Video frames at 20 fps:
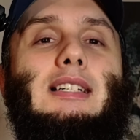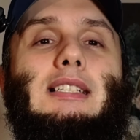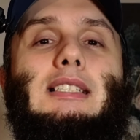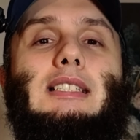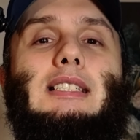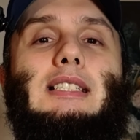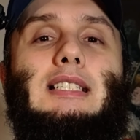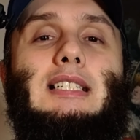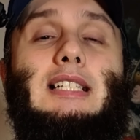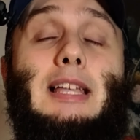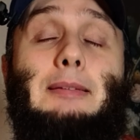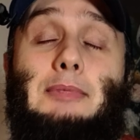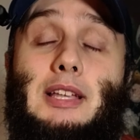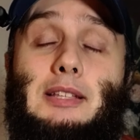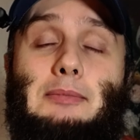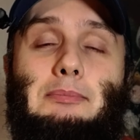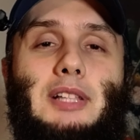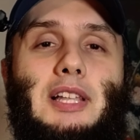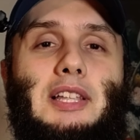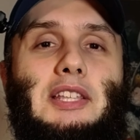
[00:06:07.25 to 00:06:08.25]
and I'm
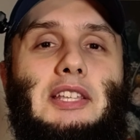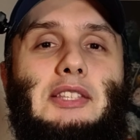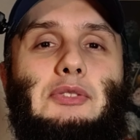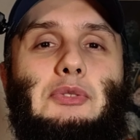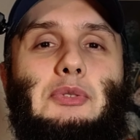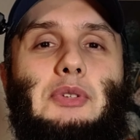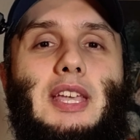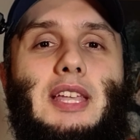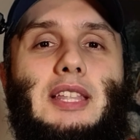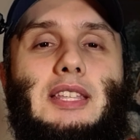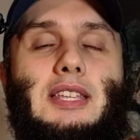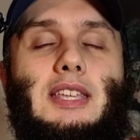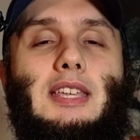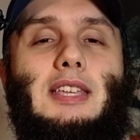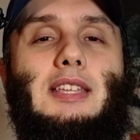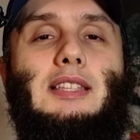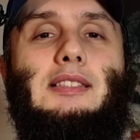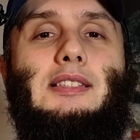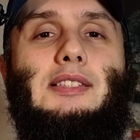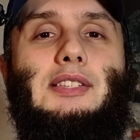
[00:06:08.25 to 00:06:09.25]
not planning to getting
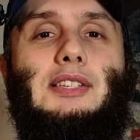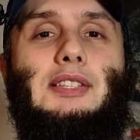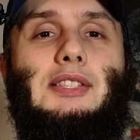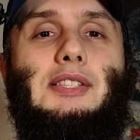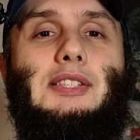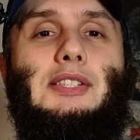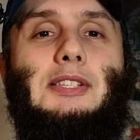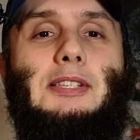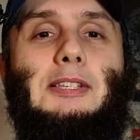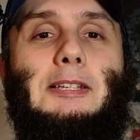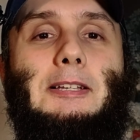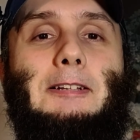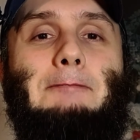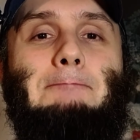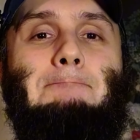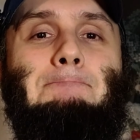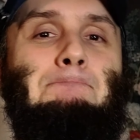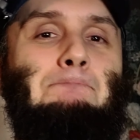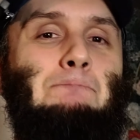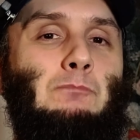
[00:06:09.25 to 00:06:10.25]
it since
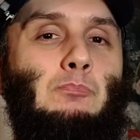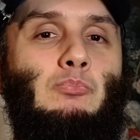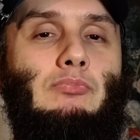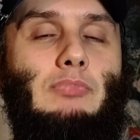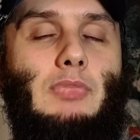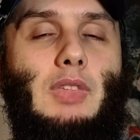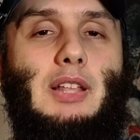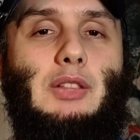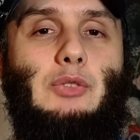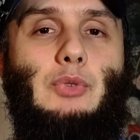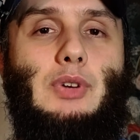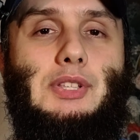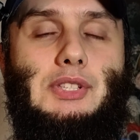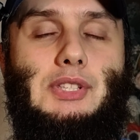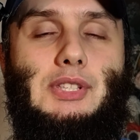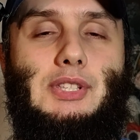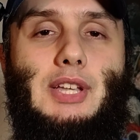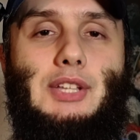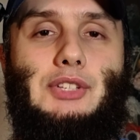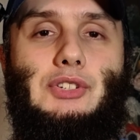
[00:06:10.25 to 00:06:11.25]
it
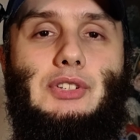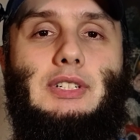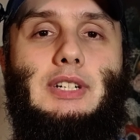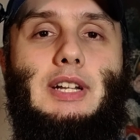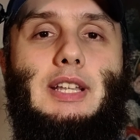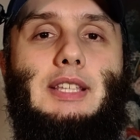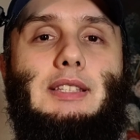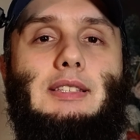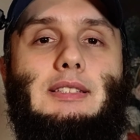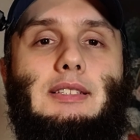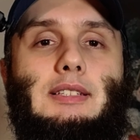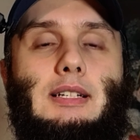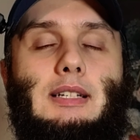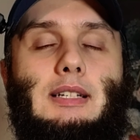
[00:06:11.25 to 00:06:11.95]
wasn't such a great